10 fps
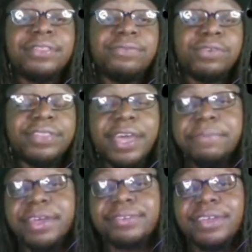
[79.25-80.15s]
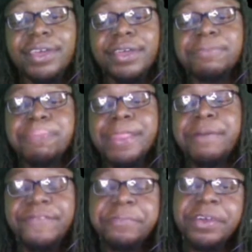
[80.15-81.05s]
With that being said,
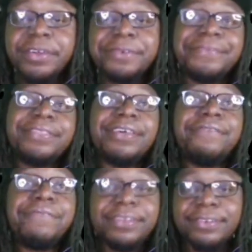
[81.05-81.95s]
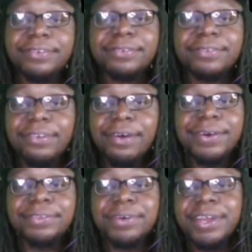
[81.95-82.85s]
I'm familiar with the original Star
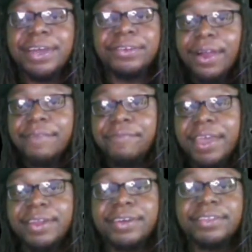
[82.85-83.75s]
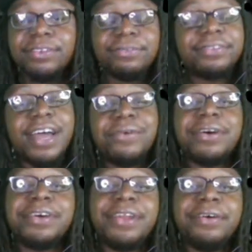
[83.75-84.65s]
Wars and whatnot, Darth Vader, Luke
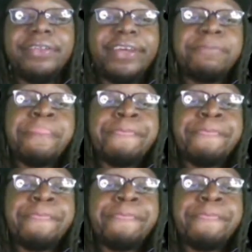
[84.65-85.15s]
Skywalker, and all that.